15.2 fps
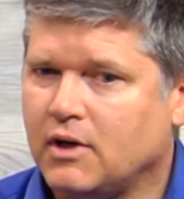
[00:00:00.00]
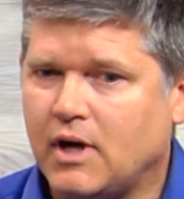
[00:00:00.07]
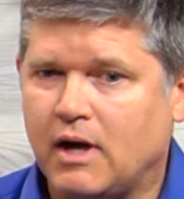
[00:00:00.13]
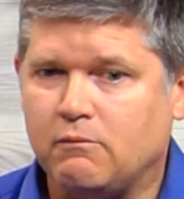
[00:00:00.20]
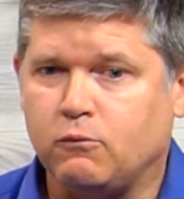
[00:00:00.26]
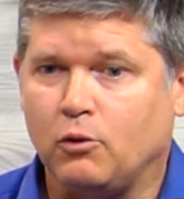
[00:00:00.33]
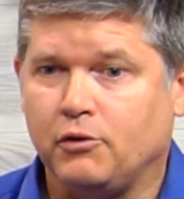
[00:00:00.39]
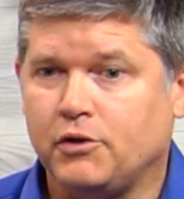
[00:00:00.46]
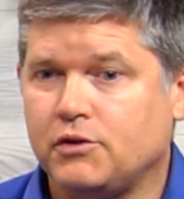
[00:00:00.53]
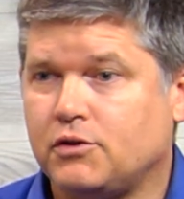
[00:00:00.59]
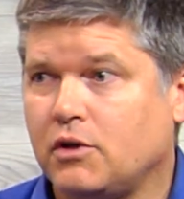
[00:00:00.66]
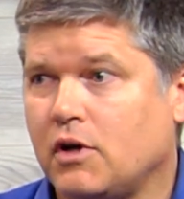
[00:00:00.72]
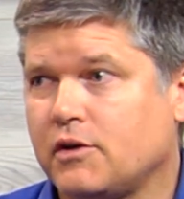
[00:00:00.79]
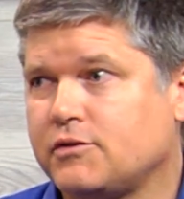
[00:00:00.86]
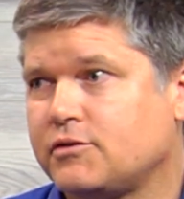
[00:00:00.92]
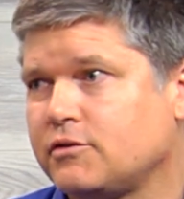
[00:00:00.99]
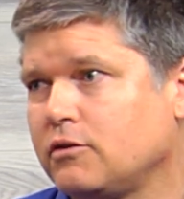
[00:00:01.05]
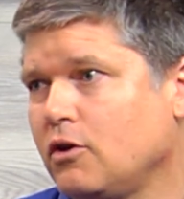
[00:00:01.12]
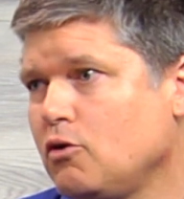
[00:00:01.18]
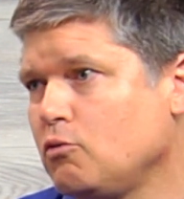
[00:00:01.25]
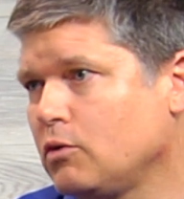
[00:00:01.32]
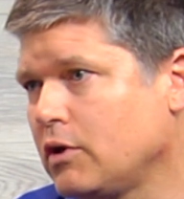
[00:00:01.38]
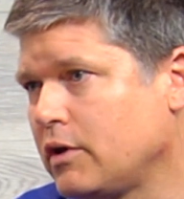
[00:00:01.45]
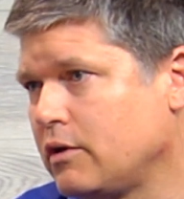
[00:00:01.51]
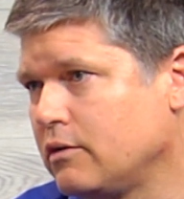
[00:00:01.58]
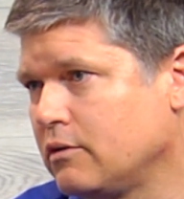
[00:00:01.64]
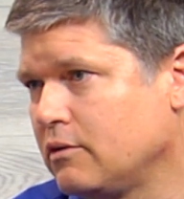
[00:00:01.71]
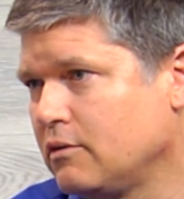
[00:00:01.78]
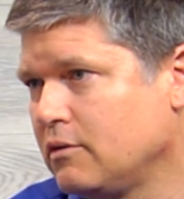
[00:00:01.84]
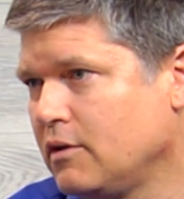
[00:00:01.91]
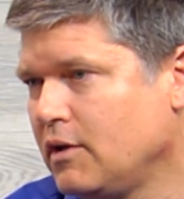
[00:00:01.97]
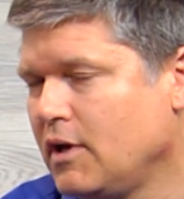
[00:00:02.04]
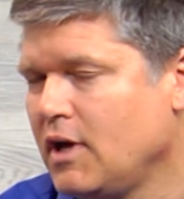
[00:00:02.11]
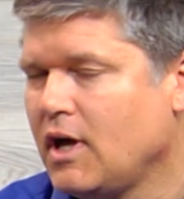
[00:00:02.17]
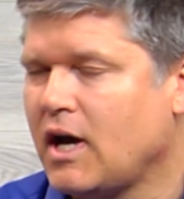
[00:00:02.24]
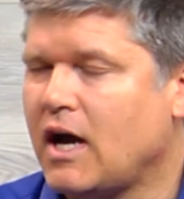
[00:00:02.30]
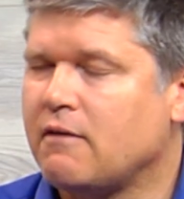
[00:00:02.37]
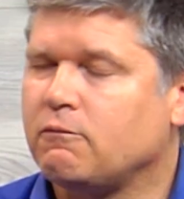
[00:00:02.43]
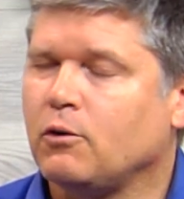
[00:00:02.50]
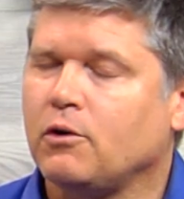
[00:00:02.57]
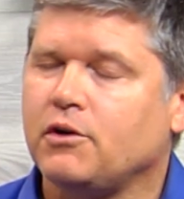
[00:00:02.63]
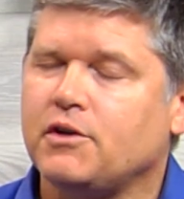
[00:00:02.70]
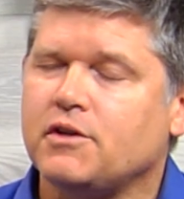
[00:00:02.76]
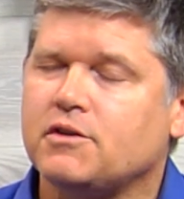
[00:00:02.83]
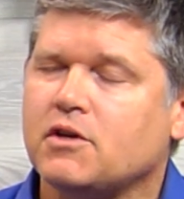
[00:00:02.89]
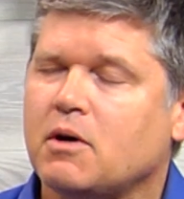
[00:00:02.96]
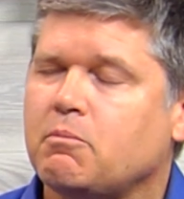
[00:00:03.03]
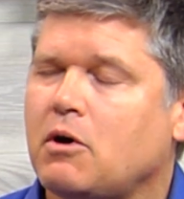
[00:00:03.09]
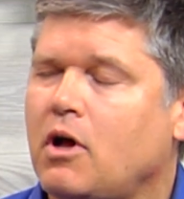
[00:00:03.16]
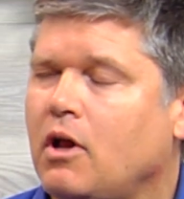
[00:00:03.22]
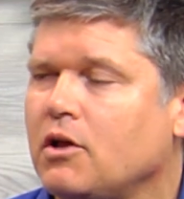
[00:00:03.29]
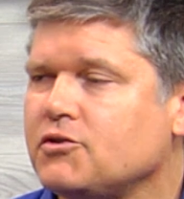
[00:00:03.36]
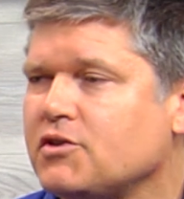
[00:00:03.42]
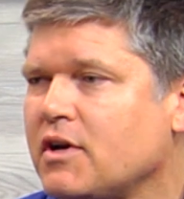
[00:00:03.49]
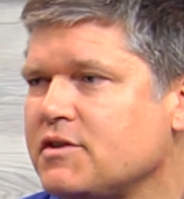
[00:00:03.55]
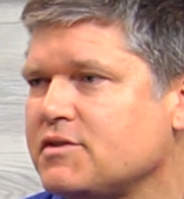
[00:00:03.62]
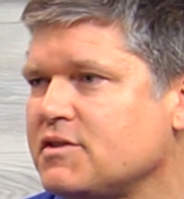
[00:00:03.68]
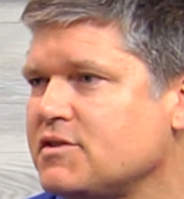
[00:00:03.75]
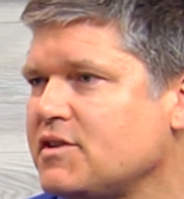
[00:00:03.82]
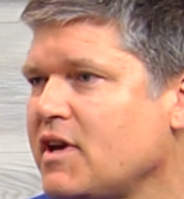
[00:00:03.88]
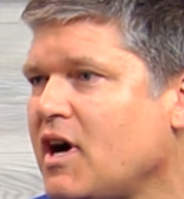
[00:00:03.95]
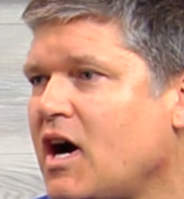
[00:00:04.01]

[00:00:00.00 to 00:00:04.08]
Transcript: I've learned to talk slowly. I've learned to apologize and say,